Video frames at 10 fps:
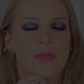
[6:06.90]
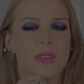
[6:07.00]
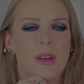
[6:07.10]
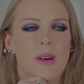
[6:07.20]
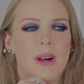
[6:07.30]

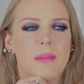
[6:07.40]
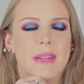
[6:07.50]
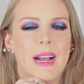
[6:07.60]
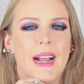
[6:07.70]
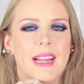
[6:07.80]
So I'm
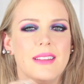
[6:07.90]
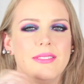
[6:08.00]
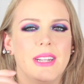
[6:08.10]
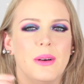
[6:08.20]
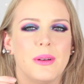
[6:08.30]
kind
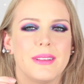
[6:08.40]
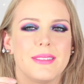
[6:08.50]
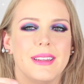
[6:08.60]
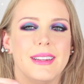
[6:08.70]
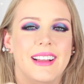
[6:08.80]
of
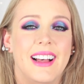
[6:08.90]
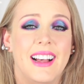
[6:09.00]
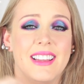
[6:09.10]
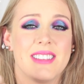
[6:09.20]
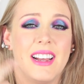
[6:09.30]
noticing
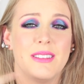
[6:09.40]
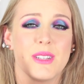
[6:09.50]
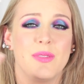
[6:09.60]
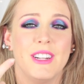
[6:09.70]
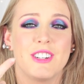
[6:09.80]
as I
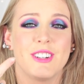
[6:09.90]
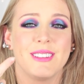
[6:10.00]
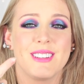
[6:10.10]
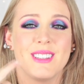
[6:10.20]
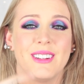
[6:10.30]
was
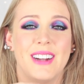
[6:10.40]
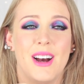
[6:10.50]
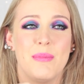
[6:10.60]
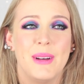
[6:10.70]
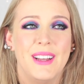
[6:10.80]
finishing this look
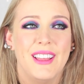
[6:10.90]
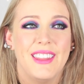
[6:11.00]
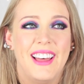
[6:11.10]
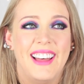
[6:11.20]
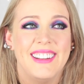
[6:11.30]
up
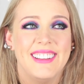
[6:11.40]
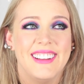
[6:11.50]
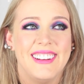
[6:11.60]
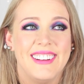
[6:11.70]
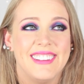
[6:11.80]

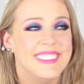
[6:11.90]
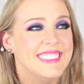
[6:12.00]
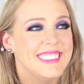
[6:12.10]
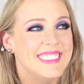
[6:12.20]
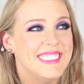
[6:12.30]
that
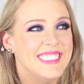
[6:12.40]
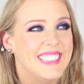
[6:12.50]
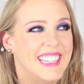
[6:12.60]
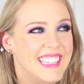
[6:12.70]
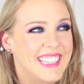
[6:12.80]

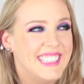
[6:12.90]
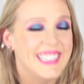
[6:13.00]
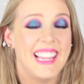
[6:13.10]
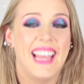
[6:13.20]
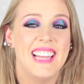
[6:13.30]

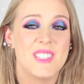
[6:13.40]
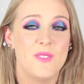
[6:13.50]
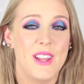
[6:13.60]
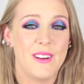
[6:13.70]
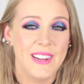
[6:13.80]
it's
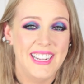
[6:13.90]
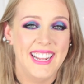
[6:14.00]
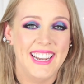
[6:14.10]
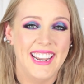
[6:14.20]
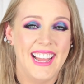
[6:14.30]
very
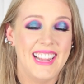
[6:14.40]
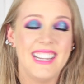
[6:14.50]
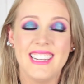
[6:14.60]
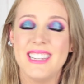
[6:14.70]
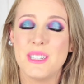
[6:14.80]

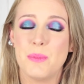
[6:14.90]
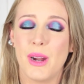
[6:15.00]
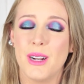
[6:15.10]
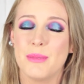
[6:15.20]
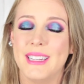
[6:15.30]
90s
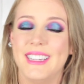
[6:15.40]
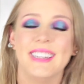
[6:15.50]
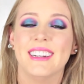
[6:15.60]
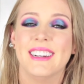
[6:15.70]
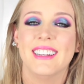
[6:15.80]

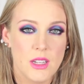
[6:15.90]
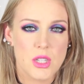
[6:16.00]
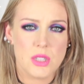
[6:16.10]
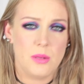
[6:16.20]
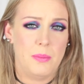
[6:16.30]
Barbie.
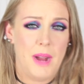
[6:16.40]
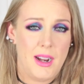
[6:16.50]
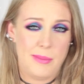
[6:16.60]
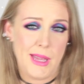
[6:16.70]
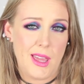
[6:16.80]
So
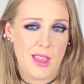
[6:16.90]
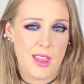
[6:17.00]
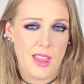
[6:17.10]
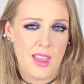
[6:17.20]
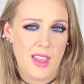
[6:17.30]
Barbie,
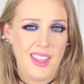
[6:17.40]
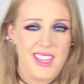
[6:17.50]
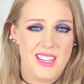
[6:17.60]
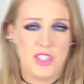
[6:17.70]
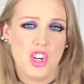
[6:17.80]

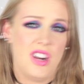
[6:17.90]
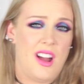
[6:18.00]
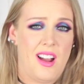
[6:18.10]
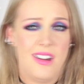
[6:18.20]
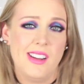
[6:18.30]
eat your
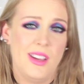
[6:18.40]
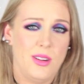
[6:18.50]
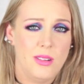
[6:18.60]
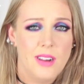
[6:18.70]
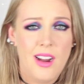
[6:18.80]
heart out.